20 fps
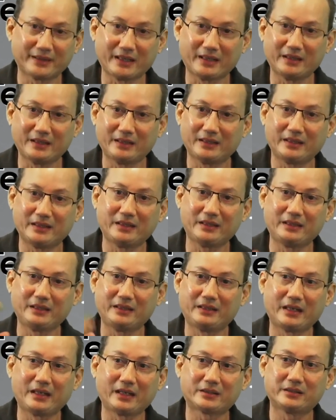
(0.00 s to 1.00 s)
then they,
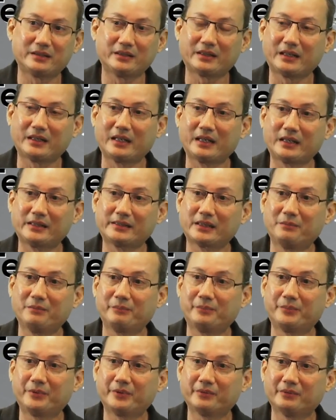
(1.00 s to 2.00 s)
they actually can
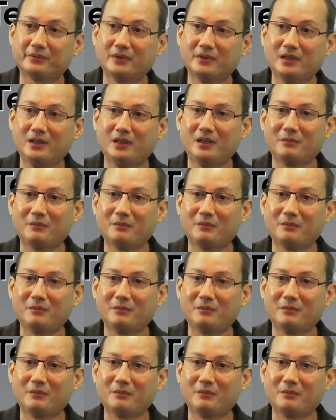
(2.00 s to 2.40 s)
exempt you.